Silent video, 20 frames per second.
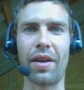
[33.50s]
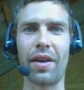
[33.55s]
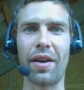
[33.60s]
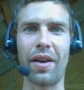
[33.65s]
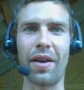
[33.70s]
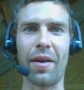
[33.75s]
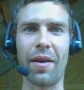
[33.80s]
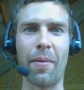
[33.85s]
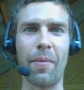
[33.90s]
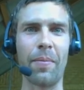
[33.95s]

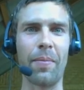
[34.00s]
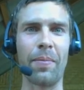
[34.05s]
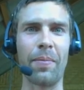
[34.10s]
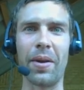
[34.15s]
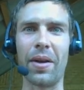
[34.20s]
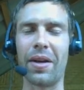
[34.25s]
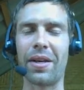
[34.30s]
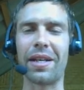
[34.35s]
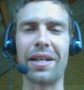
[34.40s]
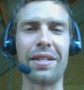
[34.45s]

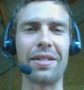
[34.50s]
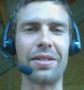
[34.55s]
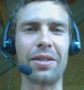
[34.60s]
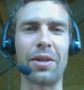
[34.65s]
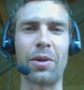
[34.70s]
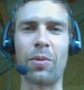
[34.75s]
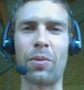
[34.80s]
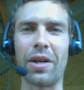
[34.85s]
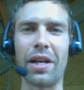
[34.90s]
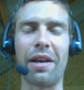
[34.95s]
plugins
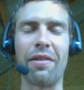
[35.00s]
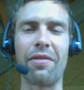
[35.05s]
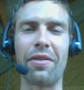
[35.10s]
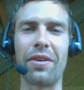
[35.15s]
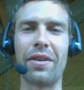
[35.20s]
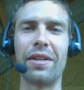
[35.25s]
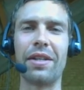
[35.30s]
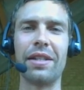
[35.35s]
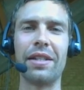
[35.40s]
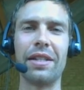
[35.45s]
or
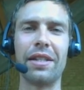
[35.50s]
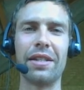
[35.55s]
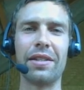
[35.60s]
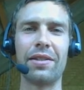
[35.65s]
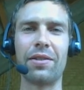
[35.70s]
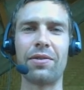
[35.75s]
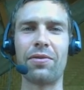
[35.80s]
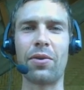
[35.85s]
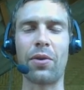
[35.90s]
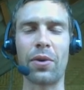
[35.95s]
whatever
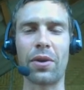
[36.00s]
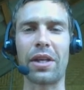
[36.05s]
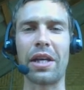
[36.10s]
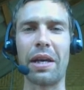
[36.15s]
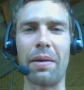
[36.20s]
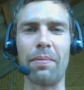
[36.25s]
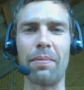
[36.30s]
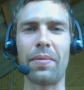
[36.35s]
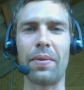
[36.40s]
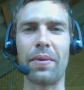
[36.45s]
for
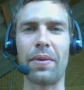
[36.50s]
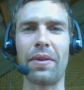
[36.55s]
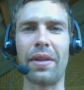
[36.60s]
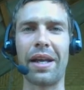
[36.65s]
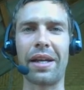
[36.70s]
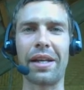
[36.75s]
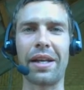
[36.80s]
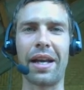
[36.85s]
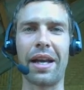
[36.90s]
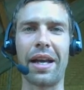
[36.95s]
Gimp
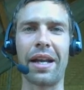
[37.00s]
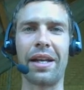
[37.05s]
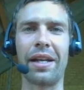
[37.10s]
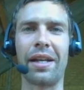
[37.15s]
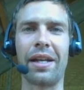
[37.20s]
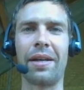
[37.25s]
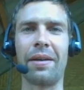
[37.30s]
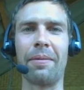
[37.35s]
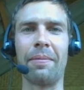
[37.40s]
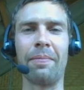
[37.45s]
that
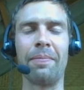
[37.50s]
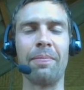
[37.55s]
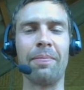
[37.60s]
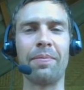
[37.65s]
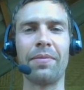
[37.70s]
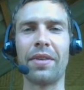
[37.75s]
can